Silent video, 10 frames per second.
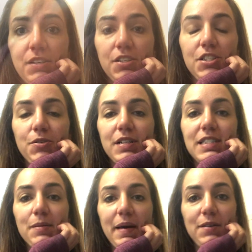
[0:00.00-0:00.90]
So it's
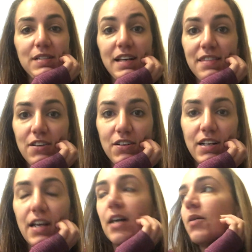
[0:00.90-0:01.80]
about 10:30
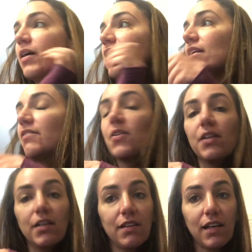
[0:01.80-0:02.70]
now, and if you can
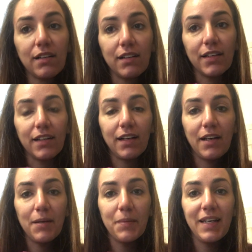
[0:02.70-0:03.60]
hear that clicking, I
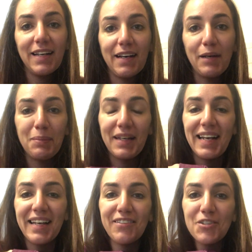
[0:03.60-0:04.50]
am heating up an
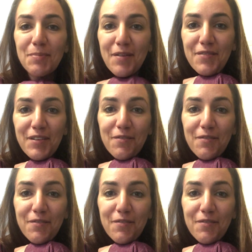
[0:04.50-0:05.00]
English muffin